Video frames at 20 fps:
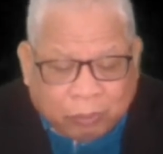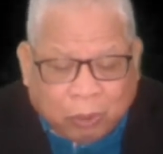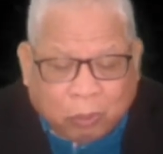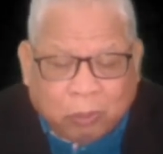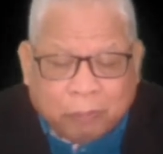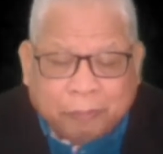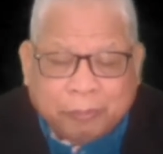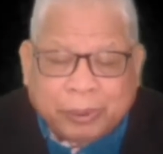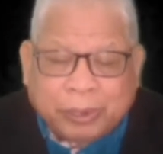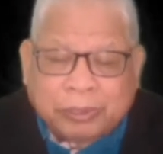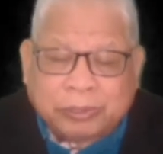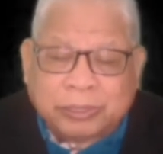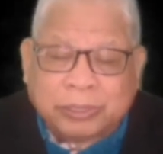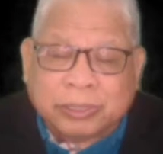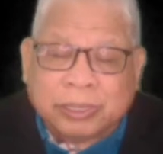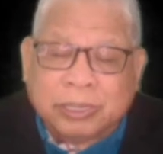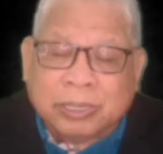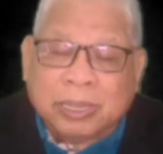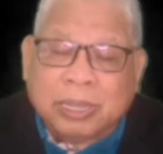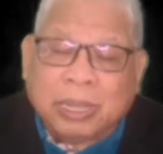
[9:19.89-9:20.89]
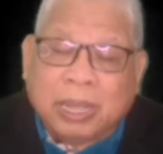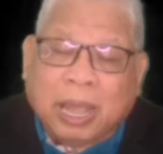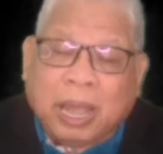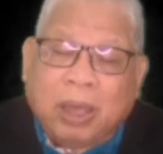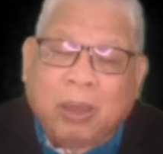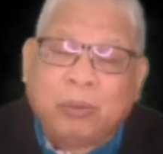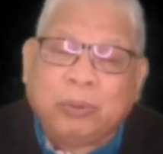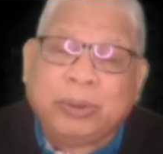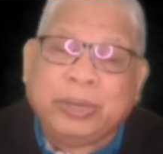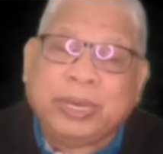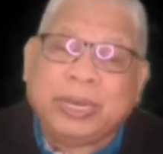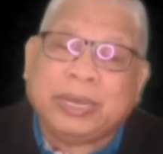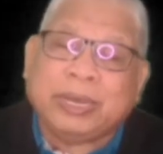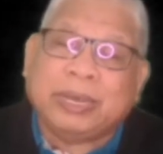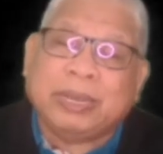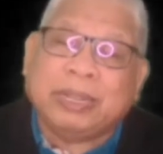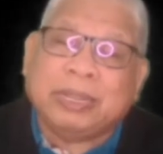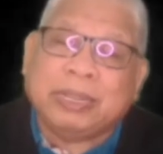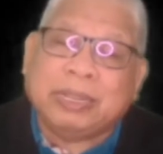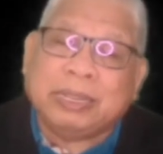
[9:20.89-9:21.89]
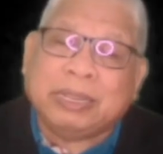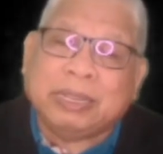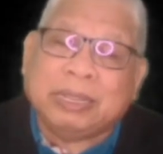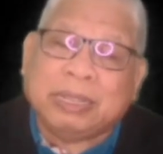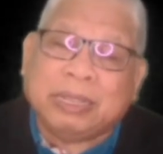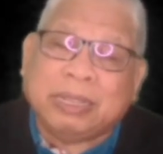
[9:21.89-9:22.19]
from our present. How did